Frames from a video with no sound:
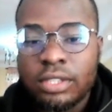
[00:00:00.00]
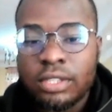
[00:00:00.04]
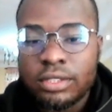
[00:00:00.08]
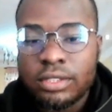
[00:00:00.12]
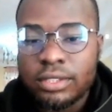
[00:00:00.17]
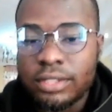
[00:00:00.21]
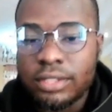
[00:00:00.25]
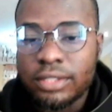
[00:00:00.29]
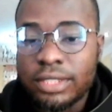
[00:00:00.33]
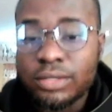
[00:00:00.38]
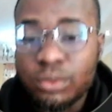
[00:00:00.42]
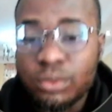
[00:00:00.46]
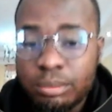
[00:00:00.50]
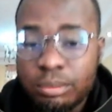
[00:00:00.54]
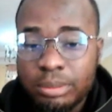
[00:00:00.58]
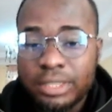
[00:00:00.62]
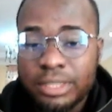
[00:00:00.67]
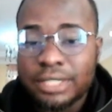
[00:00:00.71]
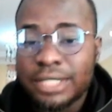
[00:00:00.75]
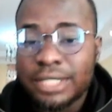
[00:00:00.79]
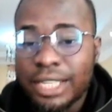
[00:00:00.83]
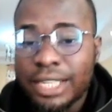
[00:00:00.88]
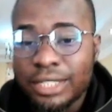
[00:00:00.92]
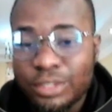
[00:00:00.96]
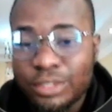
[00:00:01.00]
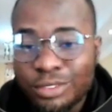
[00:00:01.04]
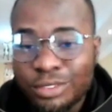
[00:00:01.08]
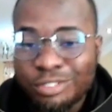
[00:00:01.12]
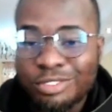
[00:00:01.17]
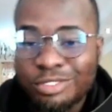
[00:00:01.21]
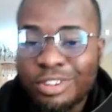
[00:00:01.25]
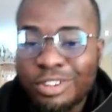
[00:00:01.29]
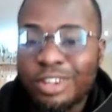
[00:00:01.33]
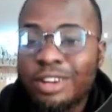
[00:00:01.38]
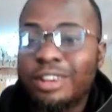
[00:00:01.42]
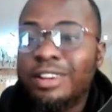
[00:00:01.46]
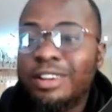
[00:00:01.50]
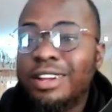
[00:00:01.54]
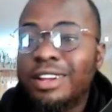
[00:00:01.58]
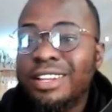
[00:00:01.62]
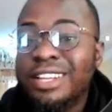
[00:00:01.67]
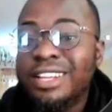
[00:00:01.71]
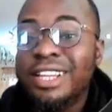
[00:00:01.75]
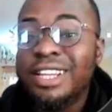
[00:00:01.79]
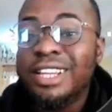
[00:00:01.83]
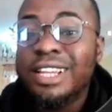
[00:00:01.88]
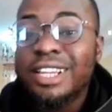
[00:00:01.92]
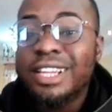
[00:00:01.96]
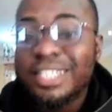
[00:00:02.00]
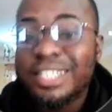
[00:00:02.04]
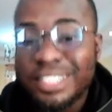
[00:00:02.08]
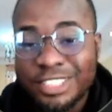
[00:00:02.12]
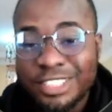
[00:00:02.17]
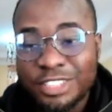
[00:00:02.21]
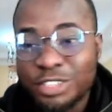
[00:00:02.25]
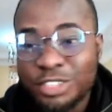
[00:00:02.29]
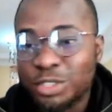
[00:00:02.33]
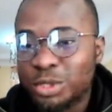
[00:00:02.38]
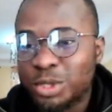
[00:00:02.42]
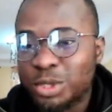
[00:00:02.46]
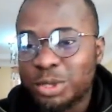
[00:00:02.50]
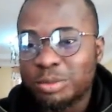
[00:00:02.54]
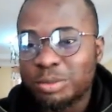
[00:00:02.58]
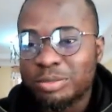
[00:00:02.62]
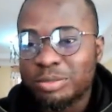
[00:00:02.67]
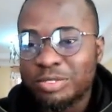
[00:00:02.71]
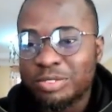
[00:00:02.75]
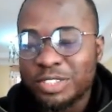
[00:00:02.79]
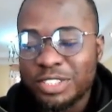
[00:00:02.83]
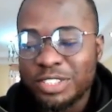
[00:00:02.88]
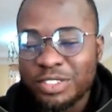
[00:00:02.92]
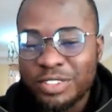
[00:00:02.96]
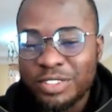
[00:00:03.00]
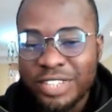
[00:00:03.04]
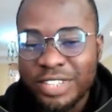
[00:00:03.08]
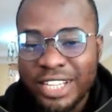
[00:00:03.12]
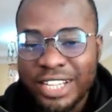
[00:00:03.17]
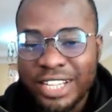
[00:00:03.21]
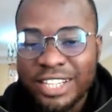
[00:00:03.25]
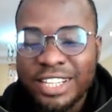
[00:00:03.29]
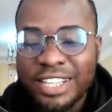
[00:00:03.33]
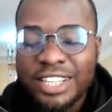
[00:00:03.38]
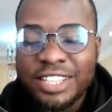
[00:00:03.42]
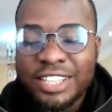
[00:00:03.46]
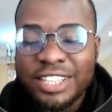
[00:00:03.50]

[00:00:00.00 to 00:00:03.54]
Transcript: So this will be the title for this YouTube video, okay?